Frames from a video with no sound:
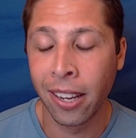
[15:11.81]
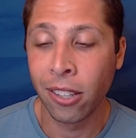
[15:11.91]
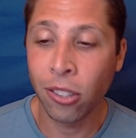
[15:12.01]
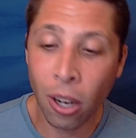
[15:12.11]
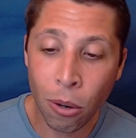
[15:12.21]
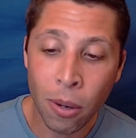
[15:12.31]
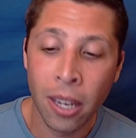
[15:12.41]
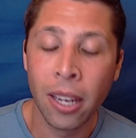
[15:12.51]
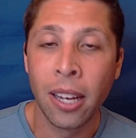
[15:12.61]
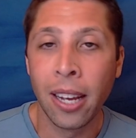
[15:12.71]
So,
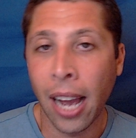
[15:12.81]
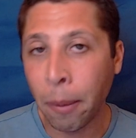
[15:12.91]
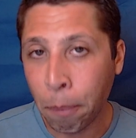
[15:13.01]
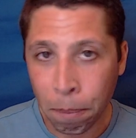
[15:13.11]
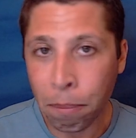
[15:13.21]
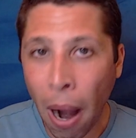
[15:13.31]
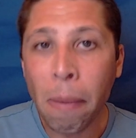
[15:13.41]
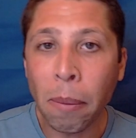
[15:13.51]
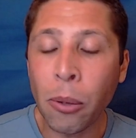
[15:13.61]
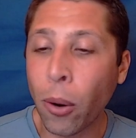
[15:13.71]
I'd
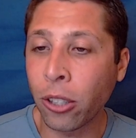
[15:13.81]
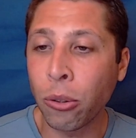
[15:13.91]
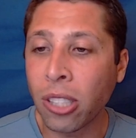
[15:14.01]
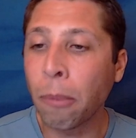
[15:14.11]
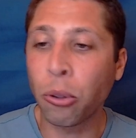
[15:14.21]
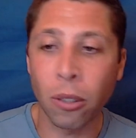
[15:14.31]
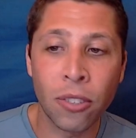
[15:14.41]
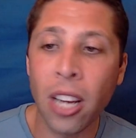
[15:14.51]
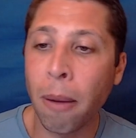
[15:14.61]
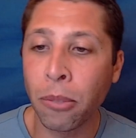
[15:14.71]
probably want to do some sort of
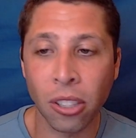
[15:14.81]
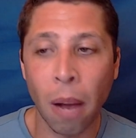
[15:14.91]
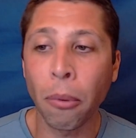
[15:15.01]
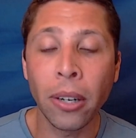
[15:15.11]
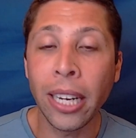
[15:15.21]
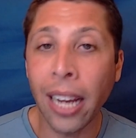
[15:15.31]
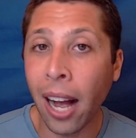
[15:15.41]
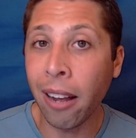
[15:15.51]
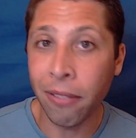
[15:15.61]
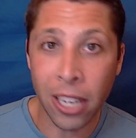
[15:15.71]
dumb summary
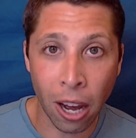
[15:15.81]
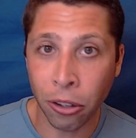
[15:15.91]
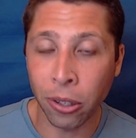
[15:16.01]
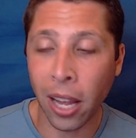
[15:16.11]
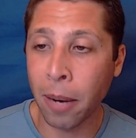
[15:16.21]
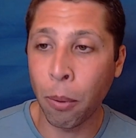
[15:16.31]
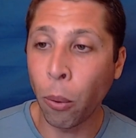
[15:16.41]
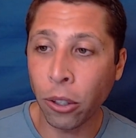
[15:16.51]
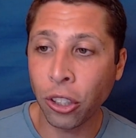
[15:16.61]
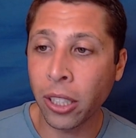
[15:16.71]
of the underlined
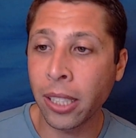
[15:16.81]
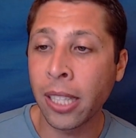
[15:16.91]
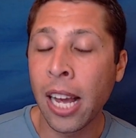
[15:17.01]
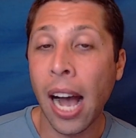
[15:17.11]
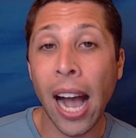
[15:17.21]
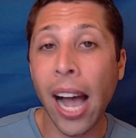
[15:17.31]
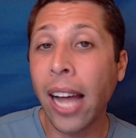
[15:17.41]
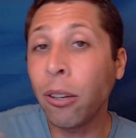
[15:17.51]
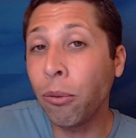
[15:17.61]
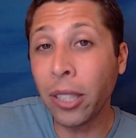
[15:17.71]
portion. I
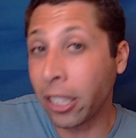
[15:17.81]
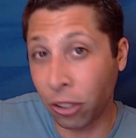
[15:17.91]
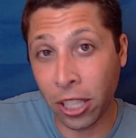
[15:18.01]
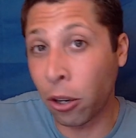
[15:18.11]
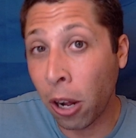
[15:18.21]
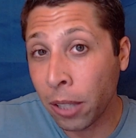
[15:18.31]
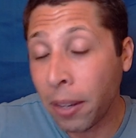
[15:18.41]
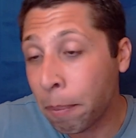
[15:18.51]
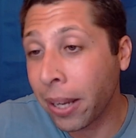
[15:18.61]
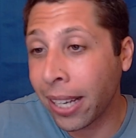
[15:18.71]
don't really understand all of
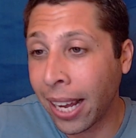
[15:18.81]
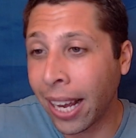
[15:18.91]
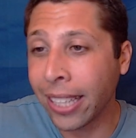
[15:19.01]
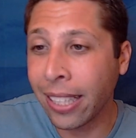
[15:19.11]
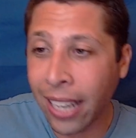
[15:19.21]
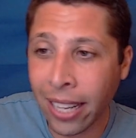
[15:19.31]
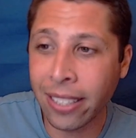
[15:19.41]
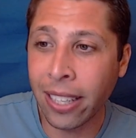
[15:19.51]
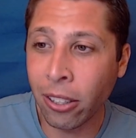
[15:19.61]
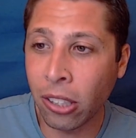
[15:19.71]
it, but I can kind of
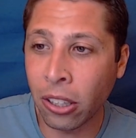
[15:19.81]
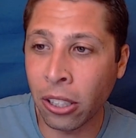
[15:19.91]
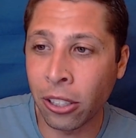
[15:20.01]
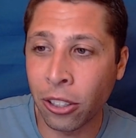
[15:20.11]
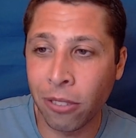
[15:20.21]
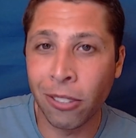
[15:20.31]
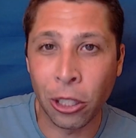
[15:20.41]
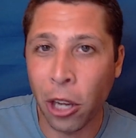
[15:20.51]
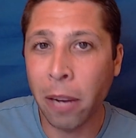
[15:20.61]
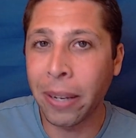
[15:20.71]
tell that they're they're
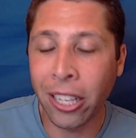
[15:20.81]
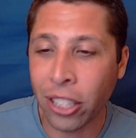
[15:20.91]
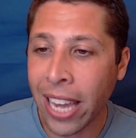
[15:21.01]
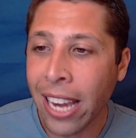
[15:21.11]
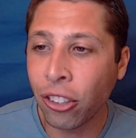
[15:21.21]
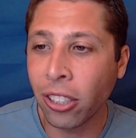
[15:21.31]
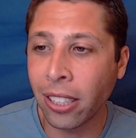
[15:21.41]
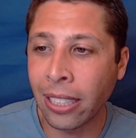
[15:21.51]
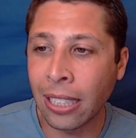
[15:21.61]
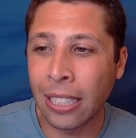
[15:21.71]
talking about
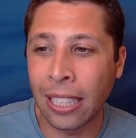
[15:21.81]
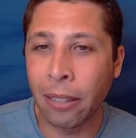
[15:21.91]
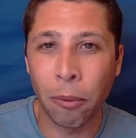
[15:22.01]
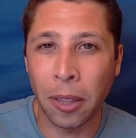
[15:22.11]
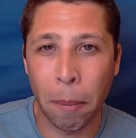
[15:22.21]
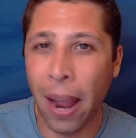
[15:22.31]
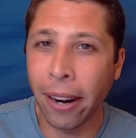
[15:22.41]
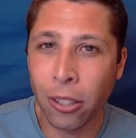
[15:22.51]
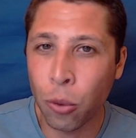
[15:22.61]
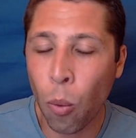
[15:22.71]
education and what the
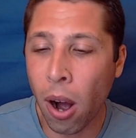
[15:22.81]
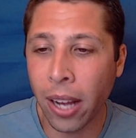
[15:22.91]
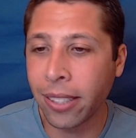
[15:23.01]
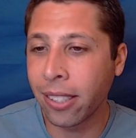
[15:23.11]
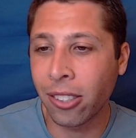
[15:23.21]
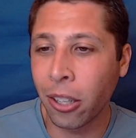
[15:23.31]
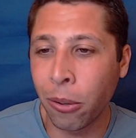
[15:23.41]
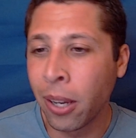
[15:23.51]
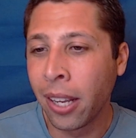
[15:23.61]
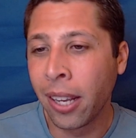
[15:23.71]
parents want, and so